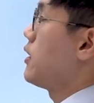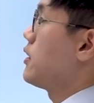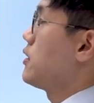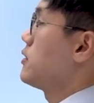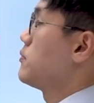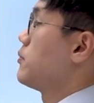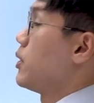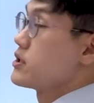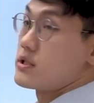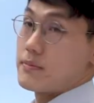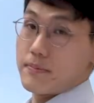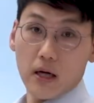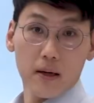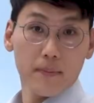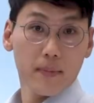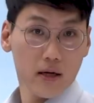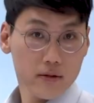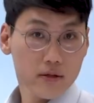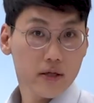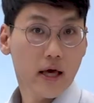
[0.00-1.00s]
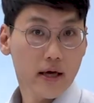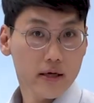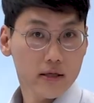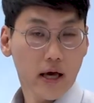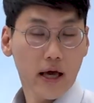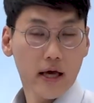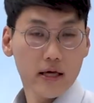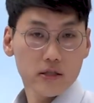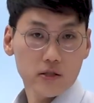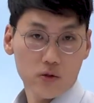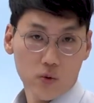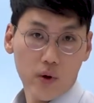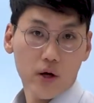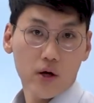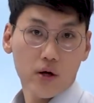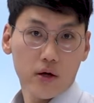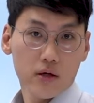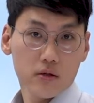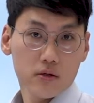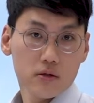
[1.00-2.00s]
multiply by the a
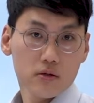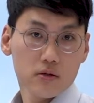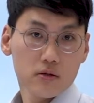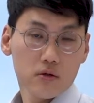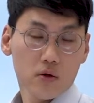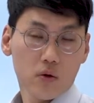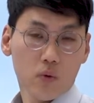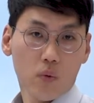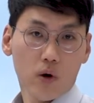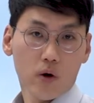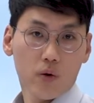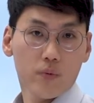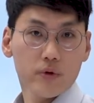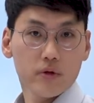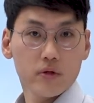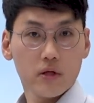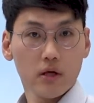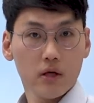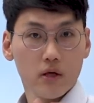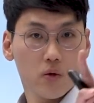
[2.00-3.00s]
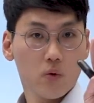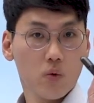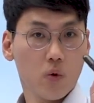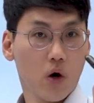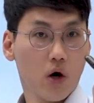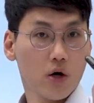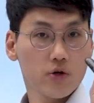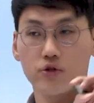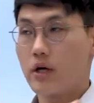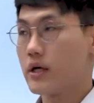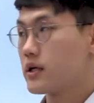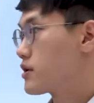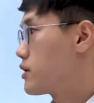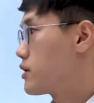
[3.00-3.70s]
squared and to work with the quadratic